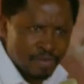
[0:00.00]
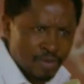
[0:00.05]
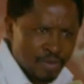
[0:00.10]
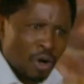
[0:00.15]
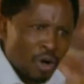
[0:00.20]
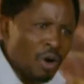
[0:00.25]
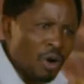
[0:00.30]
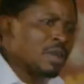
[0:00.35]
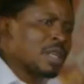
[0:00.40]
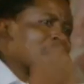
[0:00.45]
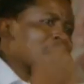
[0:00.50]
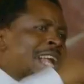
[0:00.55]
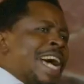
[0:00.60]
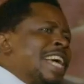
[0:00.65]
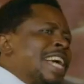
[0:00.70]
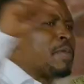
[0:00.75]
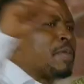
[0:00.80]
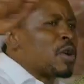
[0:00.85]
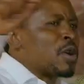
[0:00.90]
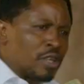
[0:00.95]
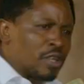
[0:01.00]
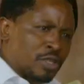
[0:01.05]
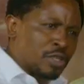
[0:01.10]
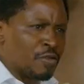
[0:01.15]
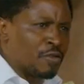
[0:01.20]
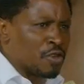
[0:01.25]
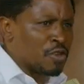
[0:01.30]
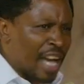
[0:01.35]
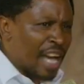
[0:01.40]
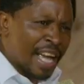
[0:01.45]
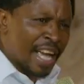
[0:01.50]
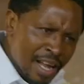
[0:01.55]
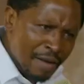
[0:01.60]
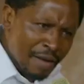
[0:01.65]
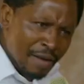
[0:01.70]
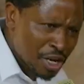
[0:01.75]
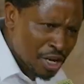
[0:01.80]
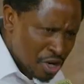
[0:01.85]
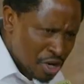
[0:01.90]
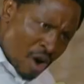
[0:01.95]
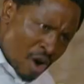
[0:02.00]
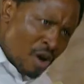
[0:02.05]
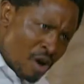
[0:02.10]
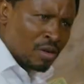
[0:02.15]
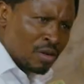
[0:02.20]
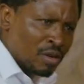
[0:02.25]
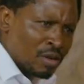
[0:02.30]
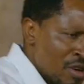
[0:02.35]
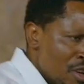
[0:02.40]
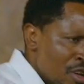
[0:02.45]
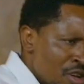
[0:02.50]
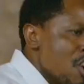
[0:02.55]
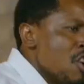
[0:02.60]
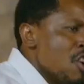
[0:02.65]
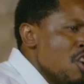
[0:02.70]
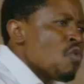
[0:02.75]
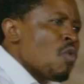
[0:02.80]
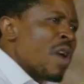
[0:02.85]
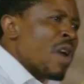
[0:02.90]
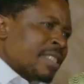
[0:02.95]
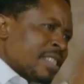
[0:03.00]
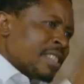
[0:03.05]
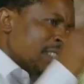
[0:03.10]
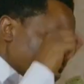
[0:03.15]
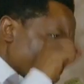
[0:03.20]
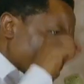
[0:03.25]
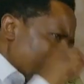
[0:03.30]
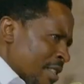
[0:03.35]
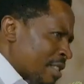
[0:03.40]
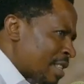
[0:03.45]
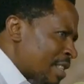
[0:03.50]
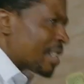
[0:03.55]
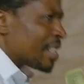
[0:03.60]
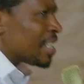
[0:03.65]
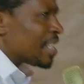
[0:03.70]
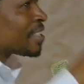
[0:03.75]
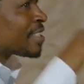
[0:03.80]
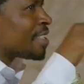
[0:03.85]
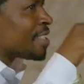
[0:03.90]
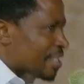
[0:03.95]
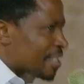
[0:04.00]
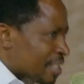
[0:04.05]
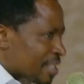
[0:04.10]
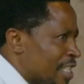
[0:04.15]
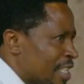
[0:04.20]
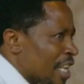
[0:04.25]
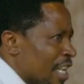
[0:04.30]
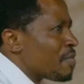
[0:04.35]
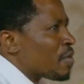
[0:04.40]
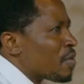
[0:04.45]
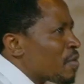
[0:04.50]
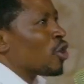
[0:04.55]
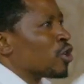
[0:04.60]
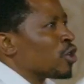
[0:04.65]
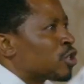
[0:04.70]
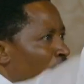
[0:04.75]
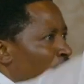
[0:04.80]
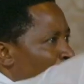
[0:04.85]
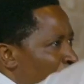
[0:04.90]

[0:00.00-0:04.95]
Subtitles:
or relied because of your enemy. No. What is written, it is written because of